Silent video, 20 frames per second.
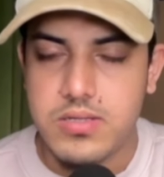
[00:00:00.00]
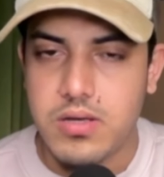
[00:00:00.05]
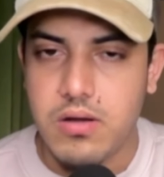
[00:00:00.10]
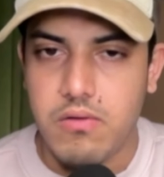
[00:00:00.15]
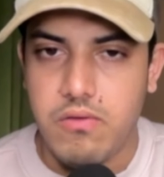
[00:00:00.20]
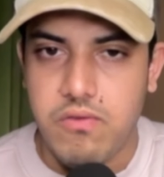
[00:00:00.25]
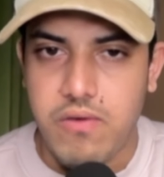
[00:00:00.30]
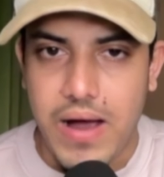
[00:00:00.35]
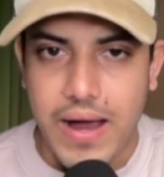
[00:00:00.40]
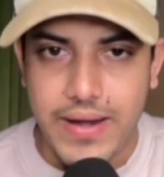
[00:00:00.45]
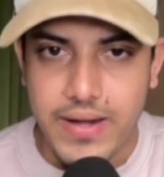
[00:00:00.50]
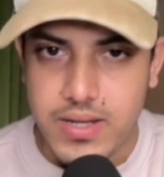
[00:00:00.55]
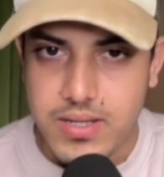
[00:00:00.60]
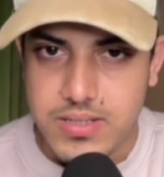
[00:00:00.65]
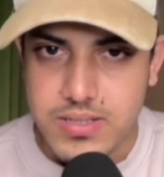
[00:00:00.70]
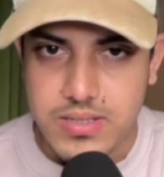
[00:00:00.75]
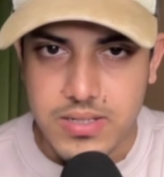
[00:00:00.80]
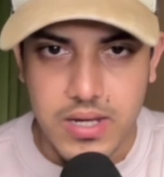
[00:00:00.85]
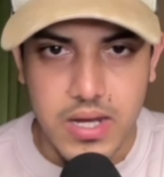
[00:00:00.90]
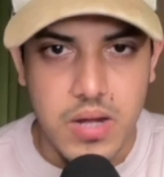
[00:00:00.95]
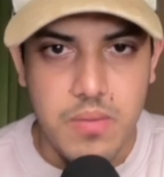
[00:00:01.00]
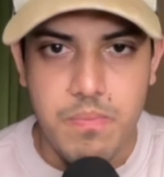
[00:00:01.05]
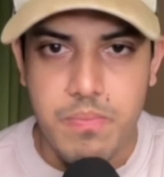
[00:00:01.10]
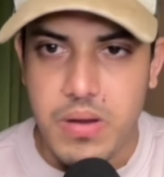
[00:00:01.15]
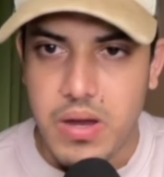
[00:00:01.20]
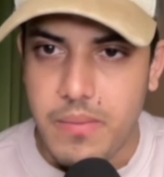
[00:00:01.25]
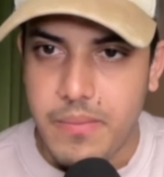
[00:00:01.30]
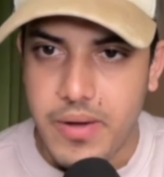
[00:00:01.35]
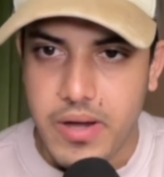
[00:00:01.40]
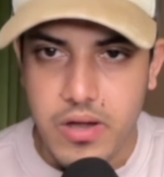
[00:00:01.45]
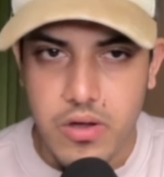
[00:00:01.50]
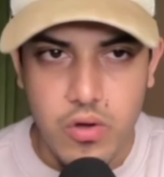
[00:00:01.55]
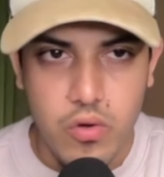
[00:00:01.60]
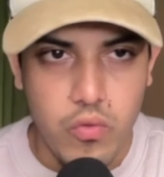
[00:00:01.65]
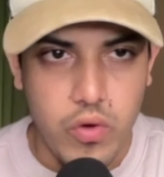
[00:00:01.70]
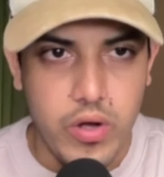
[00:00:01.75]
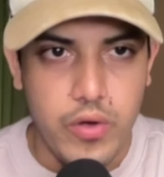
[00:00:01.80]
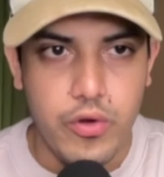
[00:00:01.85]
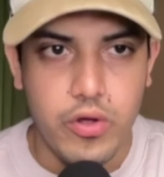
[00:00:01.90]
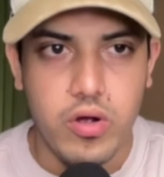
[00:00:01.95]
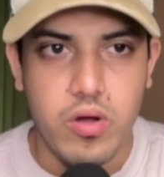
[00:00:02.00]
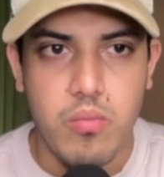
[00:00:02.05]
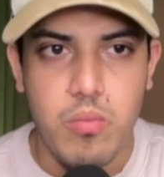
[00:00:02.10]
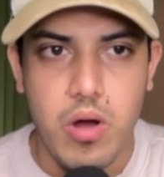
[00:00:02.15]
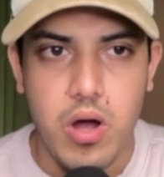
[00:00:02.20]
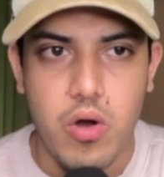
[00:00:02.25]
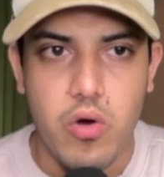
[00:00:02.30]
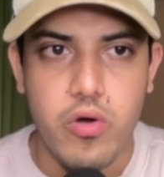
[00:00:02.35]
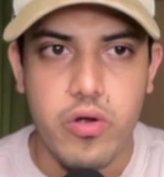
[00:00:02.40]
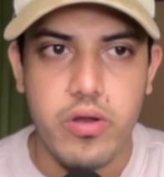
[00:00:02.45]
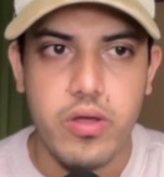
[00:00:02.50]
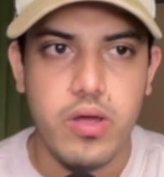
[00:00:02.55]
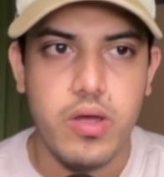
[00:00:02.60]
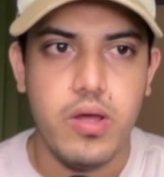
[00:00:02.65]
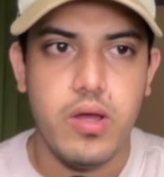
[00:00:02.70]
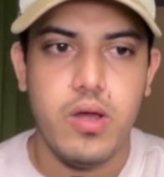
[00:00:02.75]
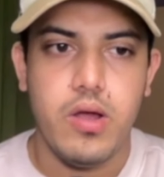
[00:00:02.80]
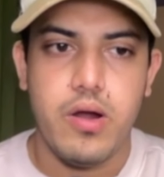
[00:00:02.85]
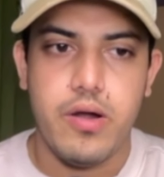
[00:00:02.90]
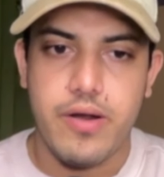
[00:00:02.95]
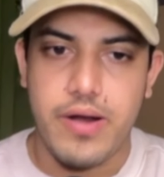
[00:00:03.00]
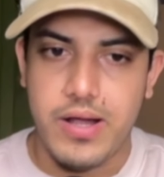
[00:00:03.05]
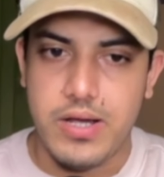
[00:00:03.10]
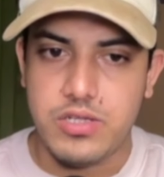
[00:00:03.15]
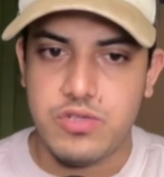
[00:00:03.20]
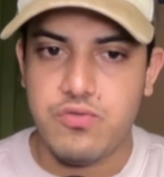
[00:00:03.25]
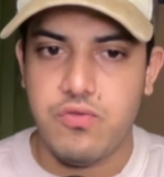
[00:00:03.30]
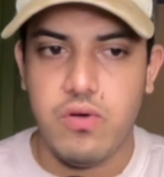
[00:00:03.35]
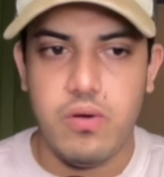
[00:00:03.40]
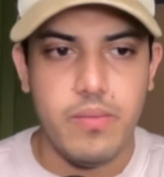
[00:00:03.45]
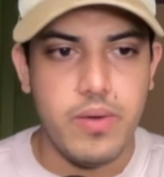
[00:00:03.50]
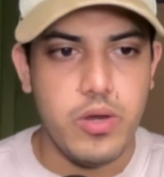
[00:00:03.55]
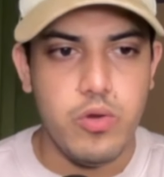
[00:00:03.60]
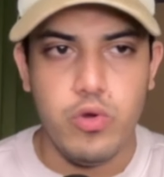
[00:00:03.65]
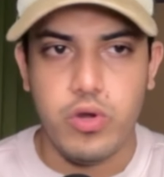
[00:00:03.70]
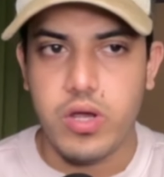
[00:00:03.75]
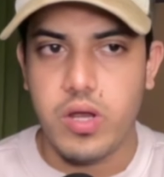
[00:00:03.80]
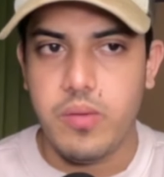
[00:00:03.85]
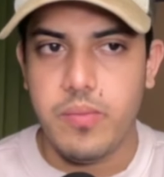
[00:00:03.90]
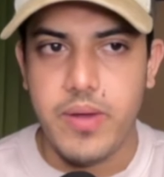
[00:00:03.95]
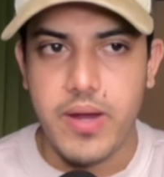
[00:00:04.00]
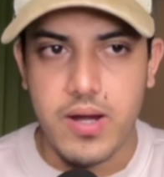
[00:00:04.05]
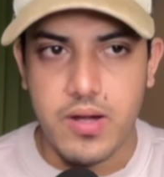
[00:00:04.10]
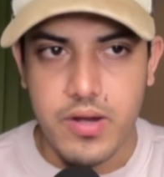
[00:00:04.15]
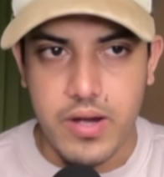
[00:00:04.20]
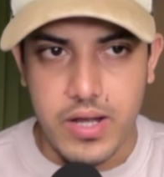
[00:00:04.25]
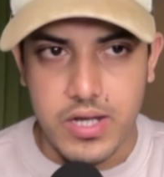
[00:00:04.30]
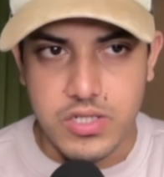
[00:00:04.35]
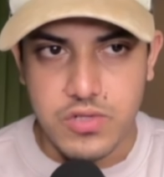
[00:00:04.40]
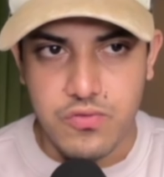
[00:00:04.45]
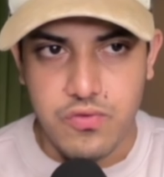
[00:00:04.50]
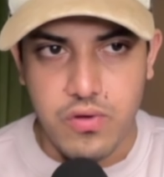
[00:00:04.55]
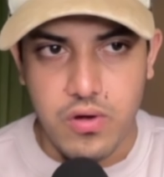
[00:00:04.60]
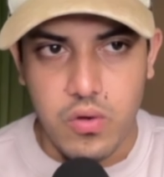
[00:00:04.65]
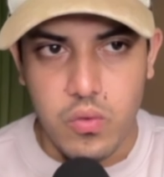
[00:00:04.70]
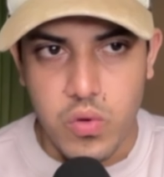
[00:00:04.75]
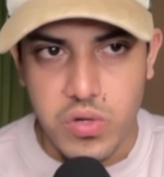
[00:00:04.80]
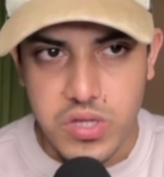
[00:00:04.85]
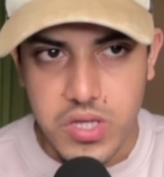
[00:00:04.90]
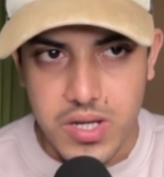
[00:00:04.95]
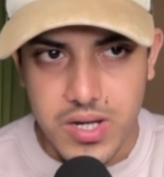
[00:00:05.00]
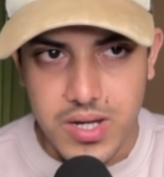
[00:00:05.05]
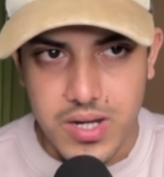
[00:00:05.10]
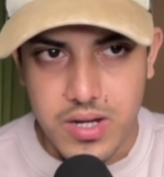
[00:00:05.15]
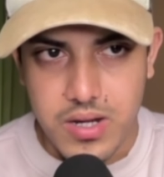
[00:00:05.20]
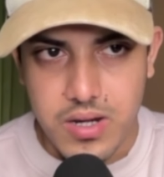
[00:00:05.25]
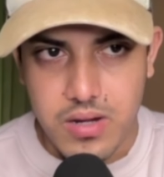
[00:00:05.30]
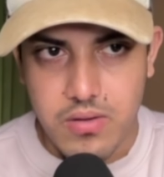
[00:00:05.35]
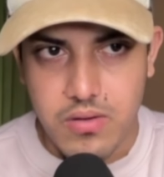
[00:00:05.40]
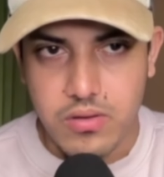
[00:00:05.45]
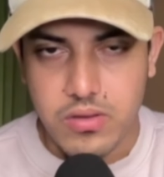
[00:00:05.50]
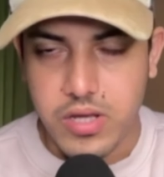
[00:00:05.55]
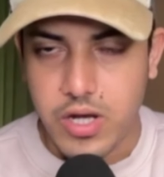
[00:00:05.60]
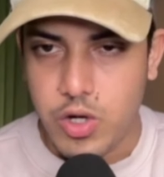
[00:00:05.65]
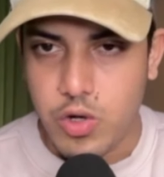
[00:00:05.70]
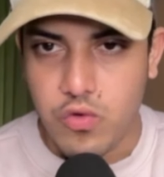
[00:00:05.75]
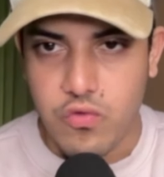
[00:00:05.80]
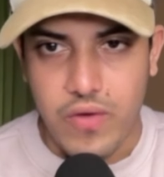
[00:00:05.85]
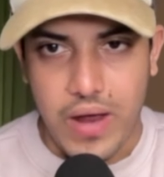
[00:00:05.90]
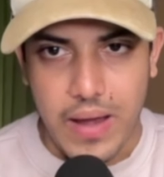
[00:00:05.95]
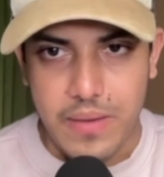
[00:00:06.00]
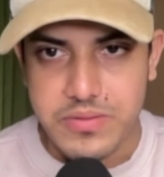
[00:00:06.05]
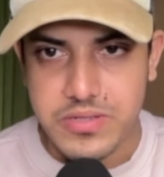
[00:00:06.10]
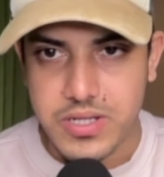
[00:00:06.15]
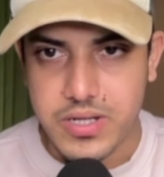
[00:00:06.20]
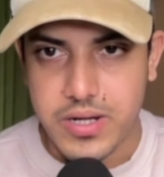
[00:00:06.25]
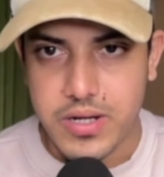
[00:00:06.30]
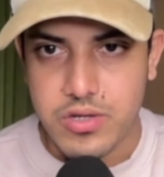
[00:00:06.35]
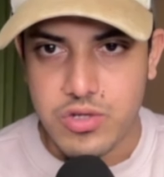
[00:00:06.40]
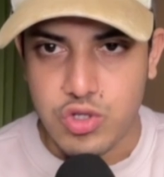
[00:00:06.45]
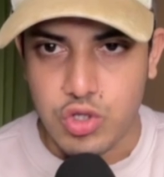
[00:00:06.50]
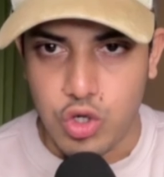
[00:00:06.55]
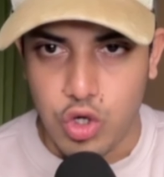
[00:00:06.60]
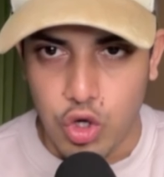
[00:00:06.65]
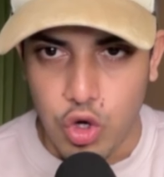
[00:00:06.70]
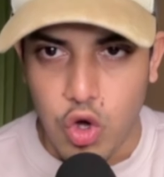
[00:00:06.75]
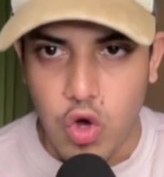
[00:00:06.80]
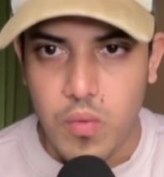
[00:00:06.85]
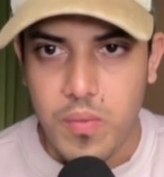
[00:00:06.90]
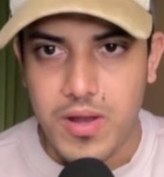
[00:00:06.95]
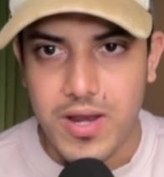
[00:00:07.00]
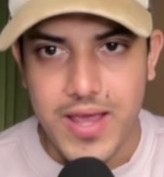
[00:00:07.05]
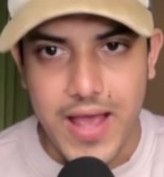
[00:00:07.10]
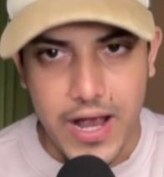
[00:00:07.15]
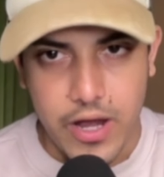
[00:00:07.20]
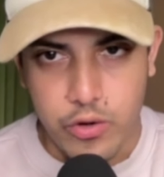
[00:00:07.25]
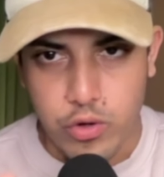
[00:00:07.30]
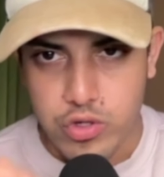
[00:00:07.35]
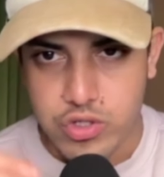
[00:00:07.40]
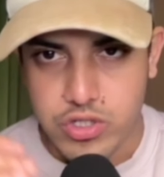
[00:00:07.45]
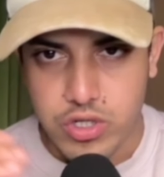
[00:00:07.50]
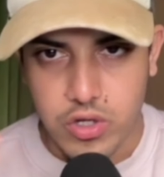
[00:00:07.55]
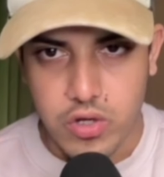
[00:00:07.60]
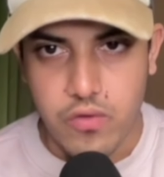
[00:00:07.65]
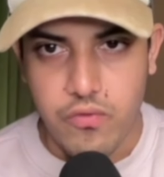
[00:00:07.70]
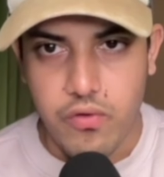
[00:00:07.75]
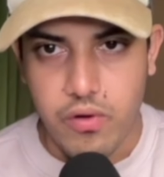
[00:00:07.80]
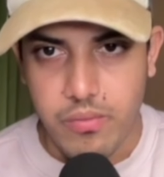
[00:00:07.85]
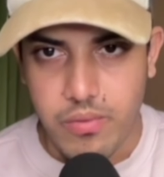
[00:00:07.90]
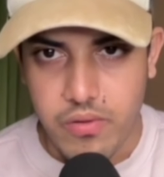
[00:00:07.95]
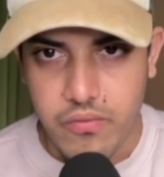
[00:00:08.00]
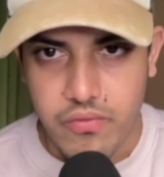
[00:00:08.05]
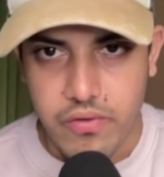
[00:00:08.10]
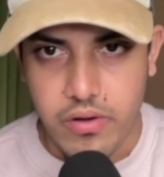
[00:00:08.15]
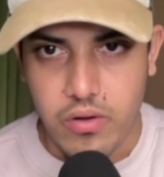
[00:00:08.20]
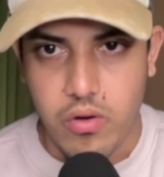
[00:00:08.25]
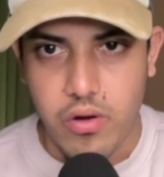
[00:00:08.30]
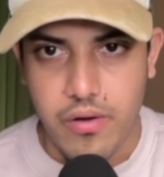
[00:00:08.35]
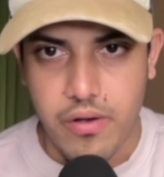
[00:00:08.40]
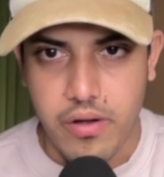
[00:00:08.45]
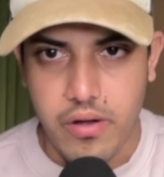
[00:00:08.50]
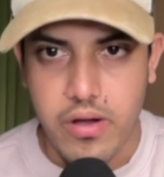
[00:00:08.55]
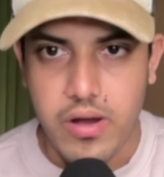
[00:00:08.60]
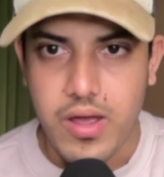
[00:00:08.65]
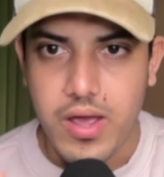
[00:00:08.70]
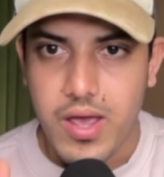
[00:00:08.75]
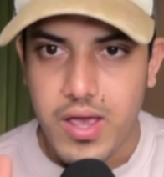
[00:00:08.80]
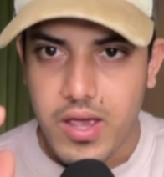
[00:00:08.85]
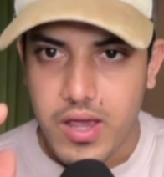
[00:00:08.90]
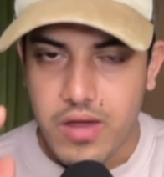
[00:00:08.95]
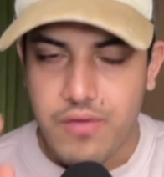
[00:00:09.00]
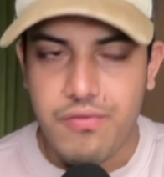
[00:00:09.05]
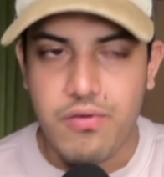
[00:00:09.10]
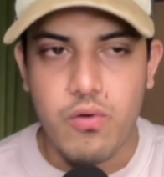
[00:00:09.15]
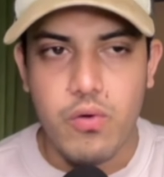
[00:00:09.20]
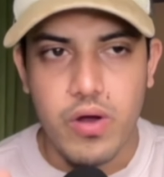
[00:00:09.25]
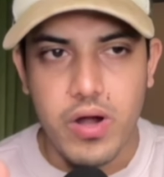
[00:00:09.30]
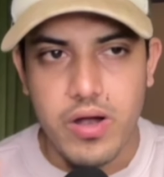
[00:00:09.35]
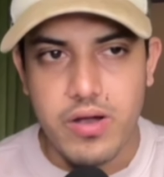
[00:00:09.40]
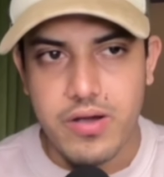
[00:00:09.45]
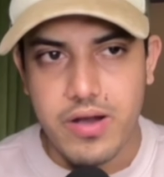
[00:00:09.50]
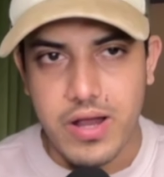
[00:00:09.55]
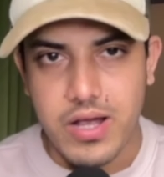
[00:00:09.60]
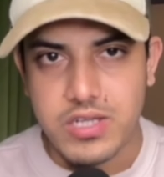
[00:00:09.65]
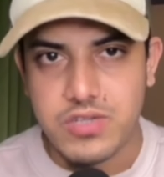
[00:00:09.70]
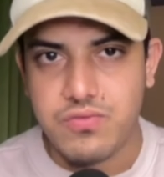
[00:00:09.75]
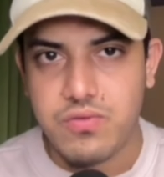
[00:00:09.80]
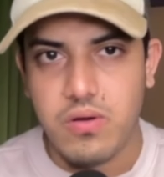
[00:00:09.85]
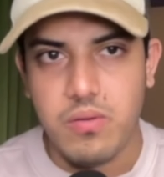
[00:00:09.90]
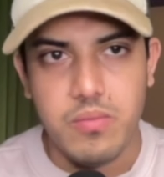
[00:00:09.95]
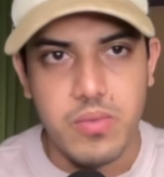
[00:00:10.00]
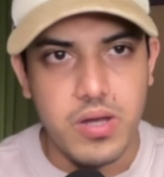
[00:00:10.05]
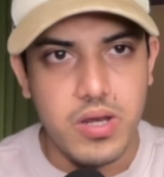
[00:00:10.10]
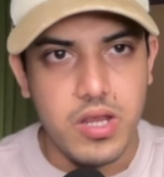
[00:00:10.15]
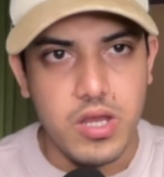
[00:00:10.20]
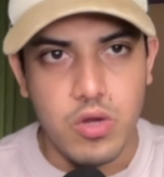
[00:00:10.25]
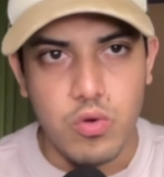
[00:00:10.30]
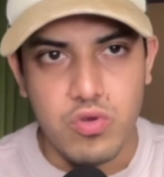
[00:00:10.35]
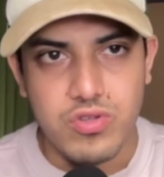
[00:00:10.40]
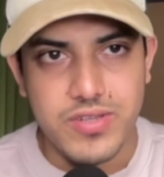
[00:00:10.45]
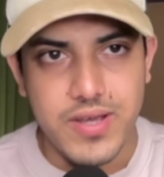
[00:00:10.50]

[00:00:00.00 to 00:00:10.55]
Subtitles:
the finest in payment. When you talk about transfer, man, you can make transfer within 3 to 5 seconds globally across the globe from different continent. If you want to transfer money, use